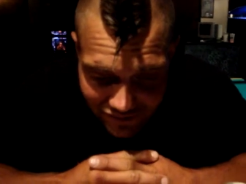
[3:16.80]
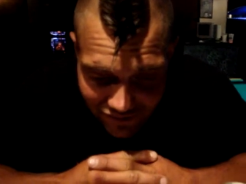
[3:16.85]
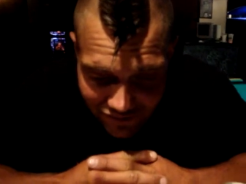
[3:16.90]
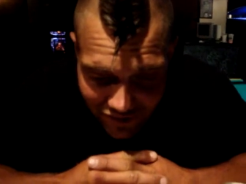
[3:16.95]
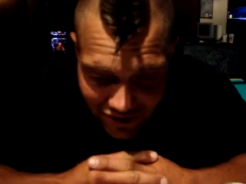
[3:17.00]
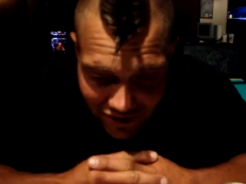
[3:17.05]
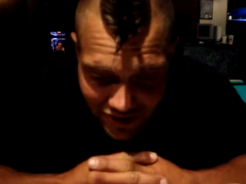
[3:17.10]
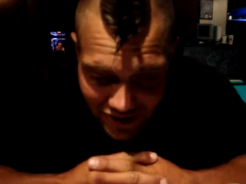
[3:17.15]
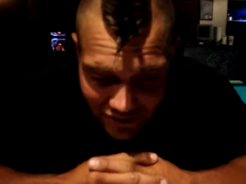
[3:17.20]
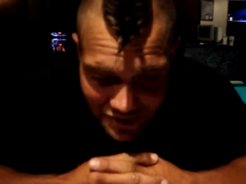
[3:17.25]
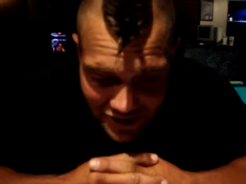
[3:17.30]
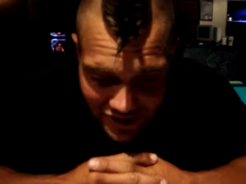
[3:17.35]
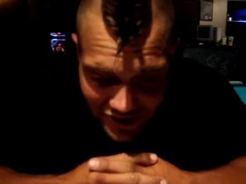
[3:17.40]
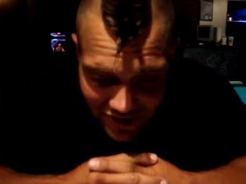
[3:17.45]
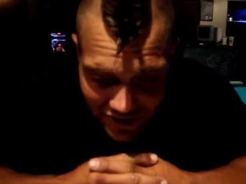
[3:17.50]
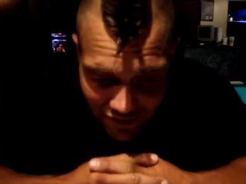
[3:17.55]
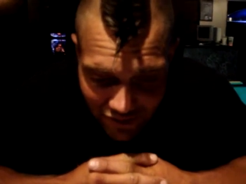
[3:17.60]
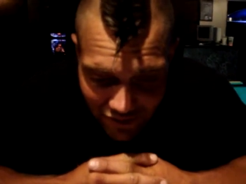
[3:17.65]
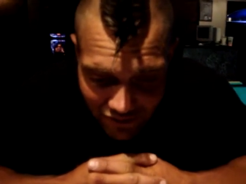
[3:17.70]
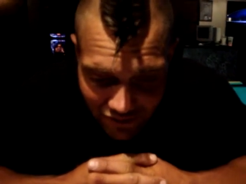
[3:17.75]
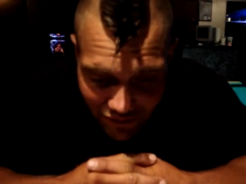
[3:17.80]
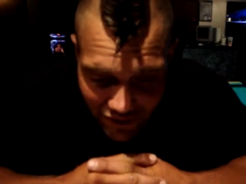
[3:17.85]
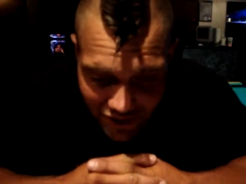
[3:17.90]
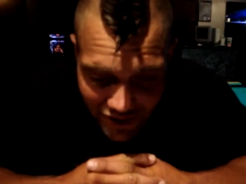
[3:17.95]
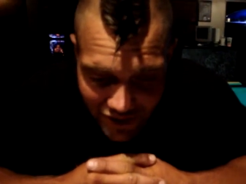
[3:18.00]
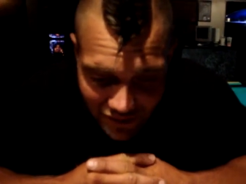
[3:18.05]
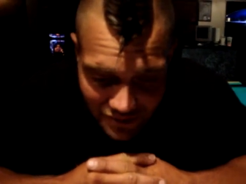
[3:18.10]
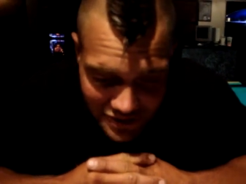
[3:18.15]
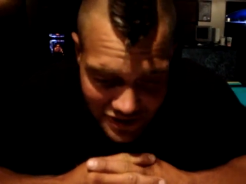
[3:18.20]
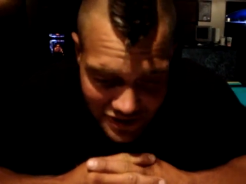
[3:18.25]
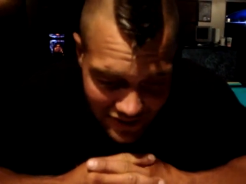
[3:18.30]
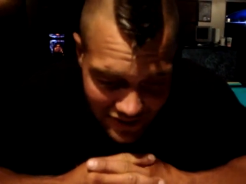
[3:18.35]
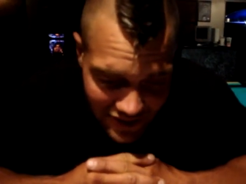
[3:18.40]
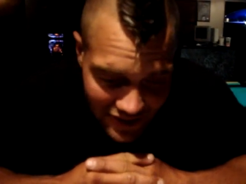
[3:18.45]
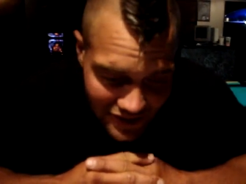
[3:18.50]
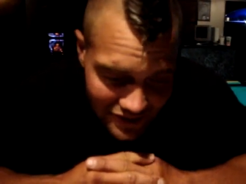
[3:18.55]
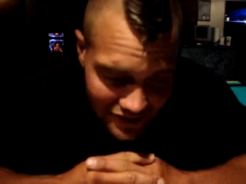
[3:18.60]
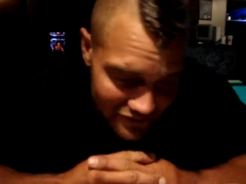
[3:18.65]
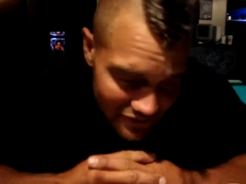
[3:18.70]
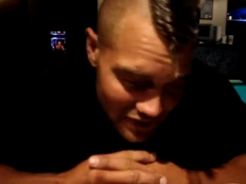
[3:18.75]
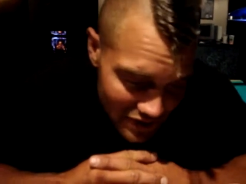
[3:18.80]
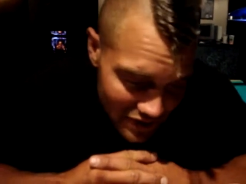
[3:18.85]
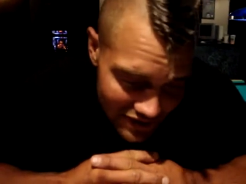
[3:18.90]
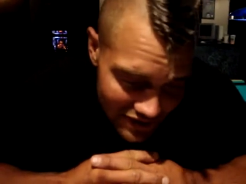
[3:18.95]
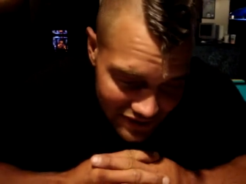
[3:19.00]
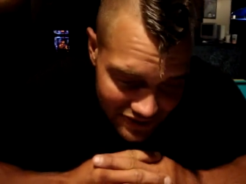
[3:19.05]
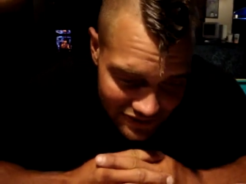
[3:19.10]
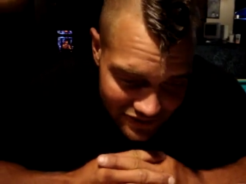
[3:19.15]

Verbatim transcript: When it comes to that, when it comes to that fucking,